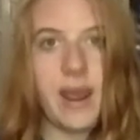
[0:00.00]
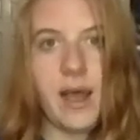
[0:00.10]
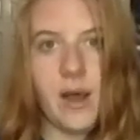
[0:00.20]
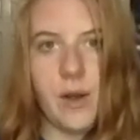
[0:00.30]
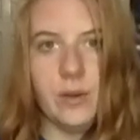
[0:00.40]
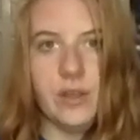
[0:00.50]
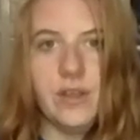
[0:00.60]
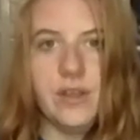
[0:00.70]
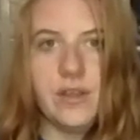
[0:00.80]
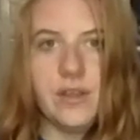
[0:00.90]
how
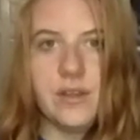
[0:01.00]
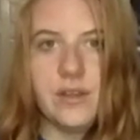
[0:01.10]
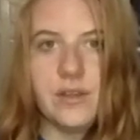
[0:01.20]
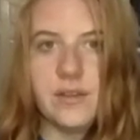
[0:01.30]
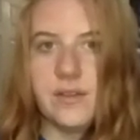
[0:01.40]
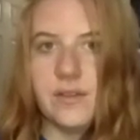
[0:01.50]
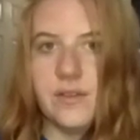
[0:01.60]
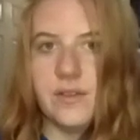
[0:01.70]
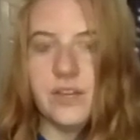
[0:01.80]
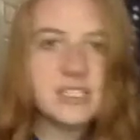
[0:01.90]

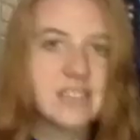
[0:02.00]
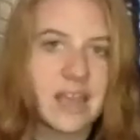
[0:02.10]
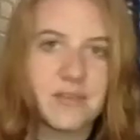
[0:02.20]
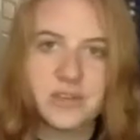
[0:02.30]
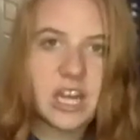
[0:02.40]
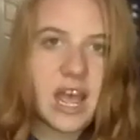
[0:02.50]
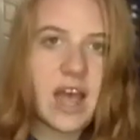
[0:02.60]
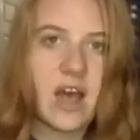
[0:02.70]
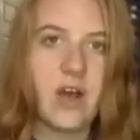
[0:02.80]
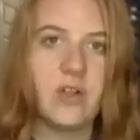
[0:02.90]
they're safer
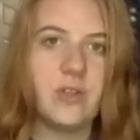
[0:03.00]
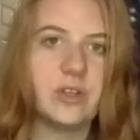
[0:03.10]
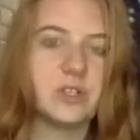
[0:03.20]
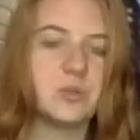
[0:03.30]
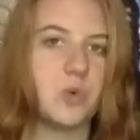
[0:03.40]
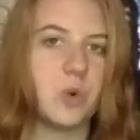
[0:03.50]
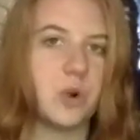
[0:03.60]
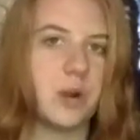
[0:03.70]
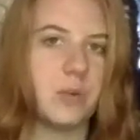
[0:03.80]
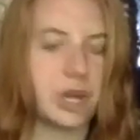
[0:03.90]
now, there's
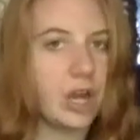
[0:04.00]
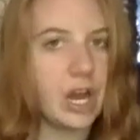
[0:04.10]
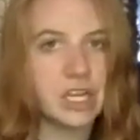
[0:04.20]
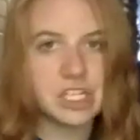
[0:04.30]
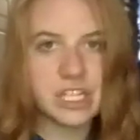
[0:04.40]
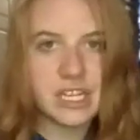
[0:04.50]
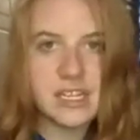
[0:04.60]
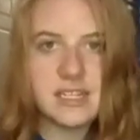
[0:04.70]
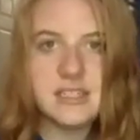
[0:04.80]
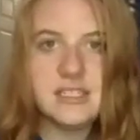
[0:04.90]
more
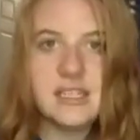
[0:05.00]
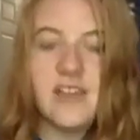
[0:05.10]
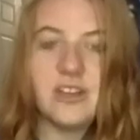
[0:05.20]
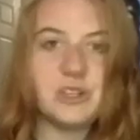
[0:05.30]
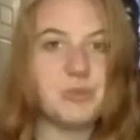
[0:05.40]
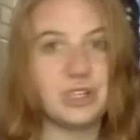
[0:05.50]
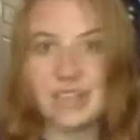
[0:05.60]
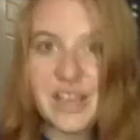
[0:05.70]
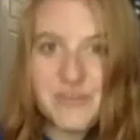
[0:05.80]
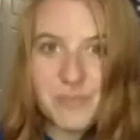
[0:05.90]
precautions, there's more
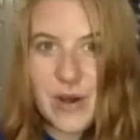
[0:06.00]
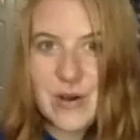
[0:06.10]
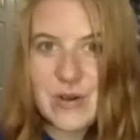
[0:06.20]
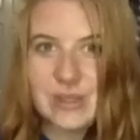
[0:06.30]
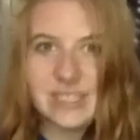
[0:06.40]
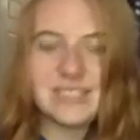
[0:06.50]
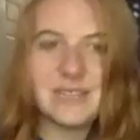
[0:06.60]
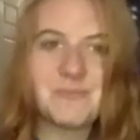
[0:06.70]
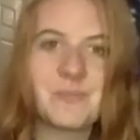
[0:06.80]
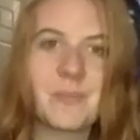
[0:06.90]
lifeboats,
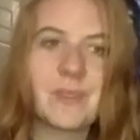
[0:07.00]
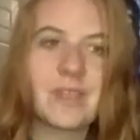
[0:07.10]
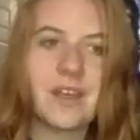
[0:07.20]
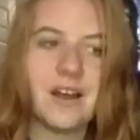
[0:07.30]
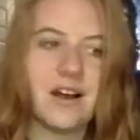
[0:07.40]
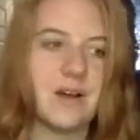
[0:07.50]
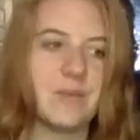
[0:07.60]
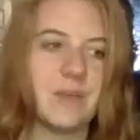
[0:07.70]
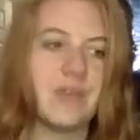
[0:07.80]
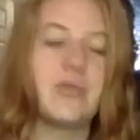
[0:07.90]

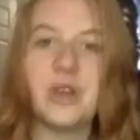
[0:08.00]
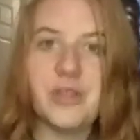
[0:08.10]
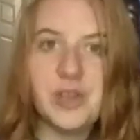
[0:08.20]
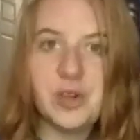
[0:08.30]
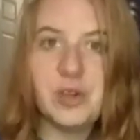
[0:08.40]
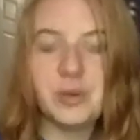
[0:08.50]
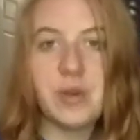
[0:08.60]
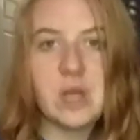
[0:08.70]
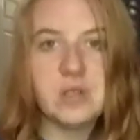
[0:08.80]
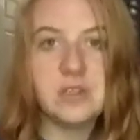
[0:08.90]
and throughout the unit we would
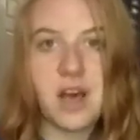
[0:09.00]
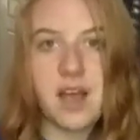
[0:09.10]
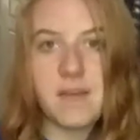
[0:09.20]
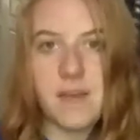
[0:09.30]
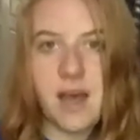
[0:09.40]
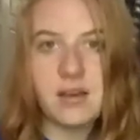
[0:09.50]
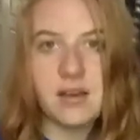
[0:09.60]
also talk about